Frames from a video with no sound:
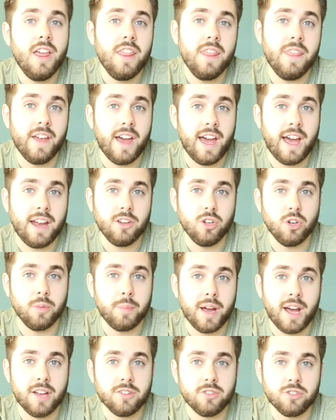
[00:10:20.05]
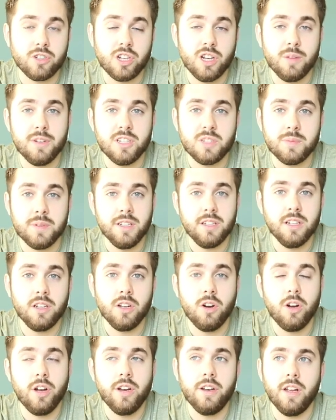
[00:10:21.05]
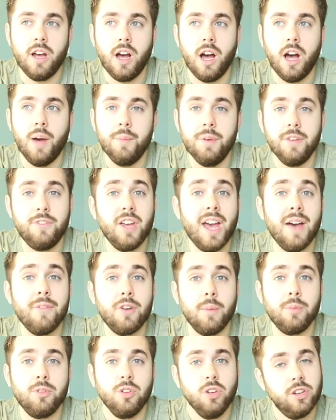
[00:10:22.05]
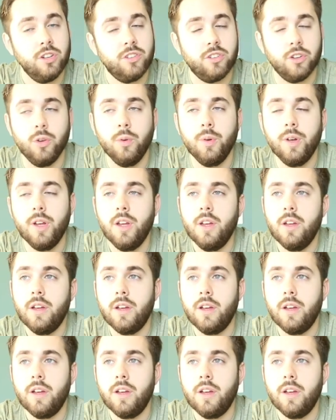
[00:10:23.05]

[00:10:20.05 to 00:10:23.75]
that your pastor is going to be speaking on, if you have an opportunity to,